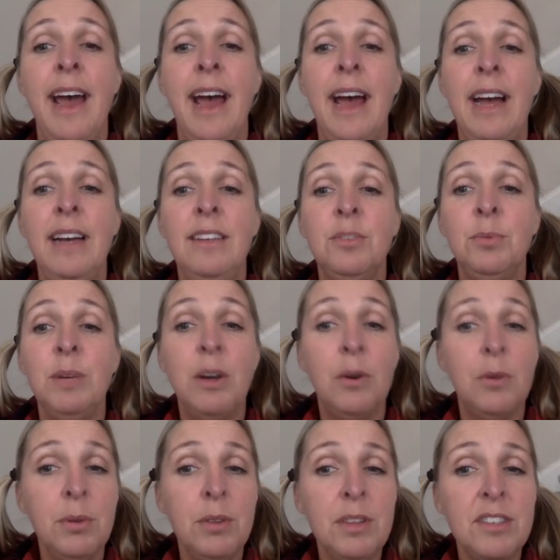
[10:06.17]
As we go
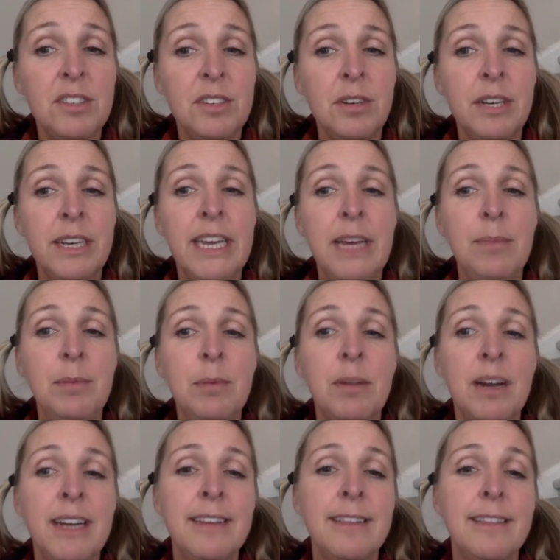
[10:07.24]
through this unit, keep in
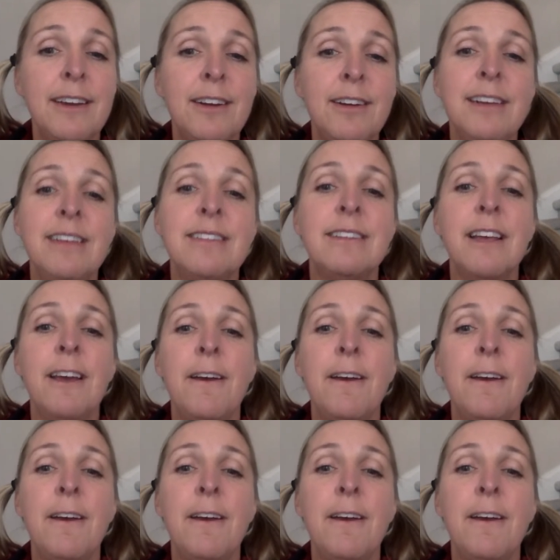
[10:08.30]
mind that there is